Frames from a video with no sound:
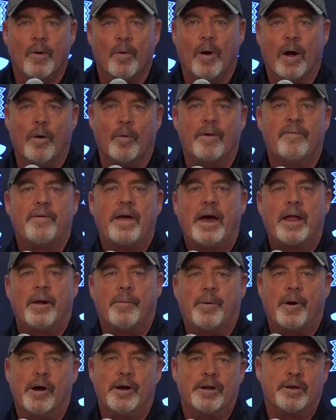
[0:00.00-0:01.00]
Well, we've had a
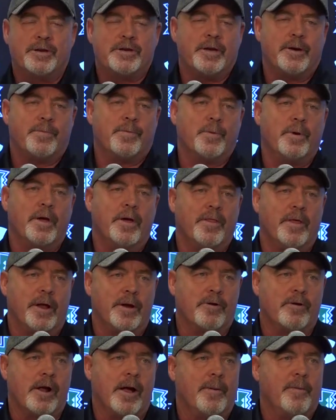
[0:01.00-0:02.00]
partnership with
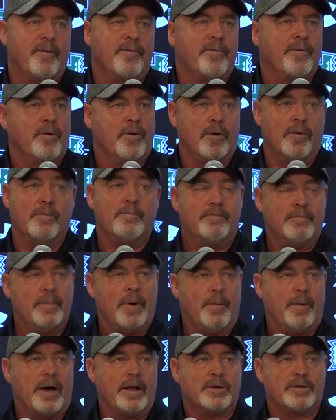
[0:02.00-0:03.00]
Under Armour for
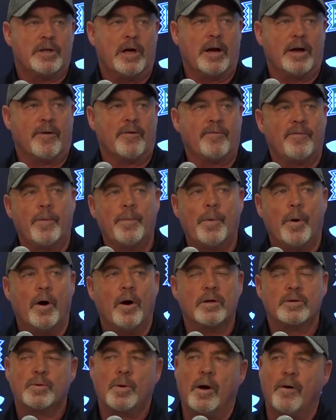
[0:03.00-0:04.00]
about as long as
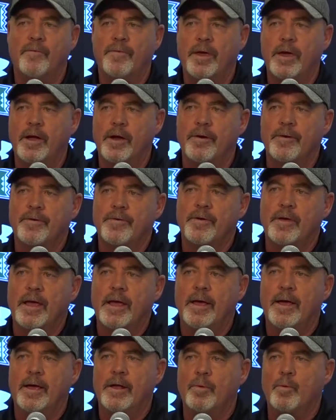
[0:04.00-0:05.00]
football, 12 years,
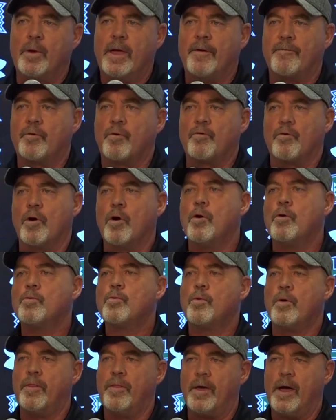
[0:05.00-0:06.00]
and we have
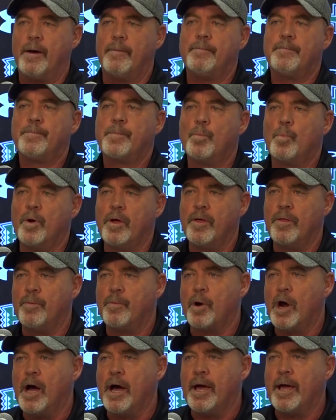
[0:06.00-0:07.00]
grown with them, with
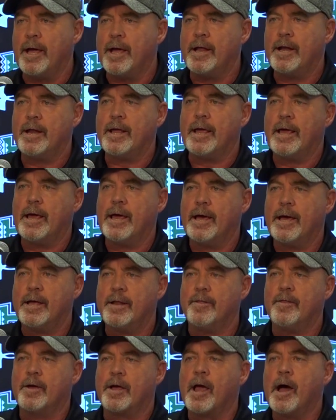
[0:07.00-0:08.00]
Brian
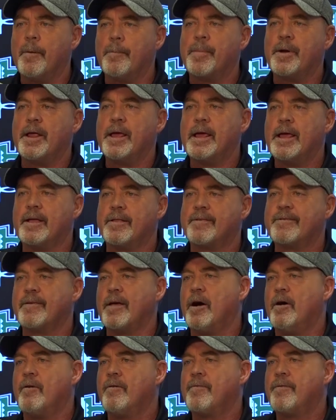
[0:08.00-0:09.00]
and the company
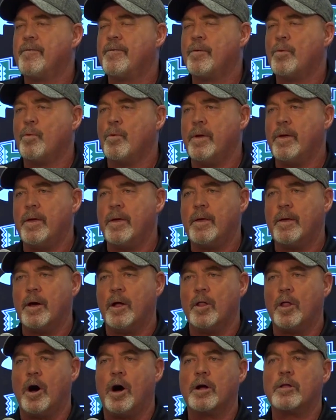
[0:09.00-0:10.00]
itself. We,
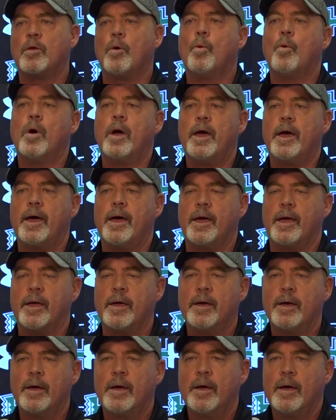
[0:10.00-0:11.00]
along the
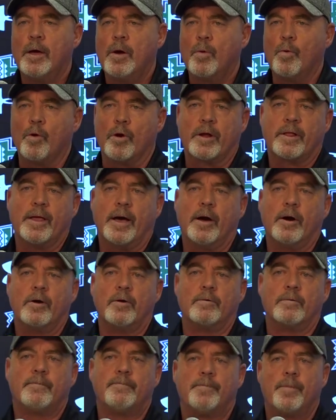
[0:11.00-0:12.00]
way, worked
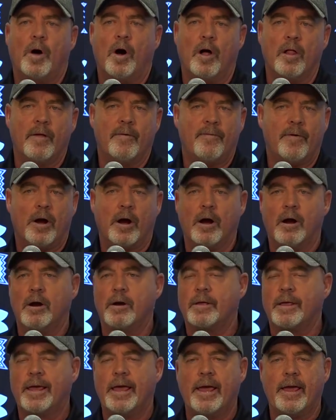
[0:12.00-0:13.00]
out all of
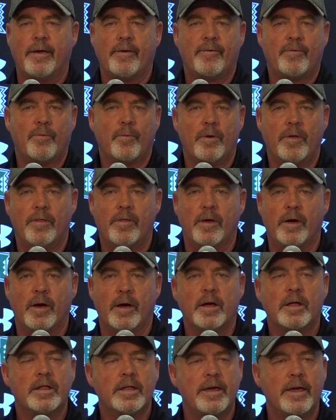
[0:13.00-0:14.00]
our kinks with
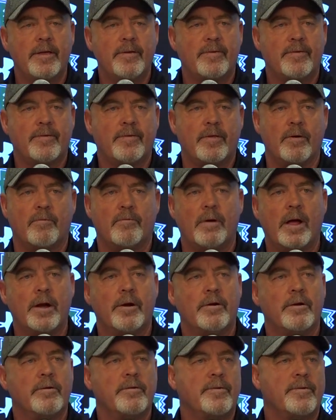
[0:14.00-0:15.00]
the cleats, the
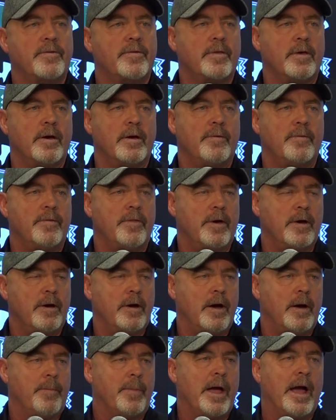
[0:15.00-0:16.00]
runners, the,
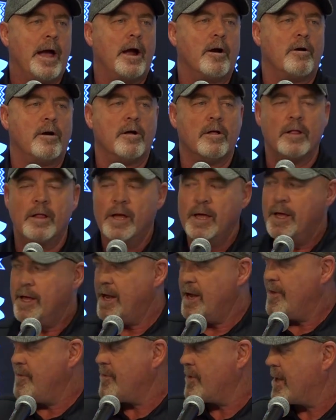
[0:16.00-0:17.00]
the apparel,
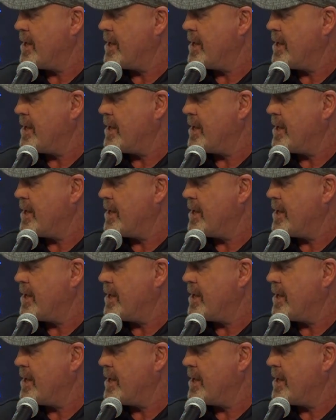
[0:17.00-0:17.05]
and as you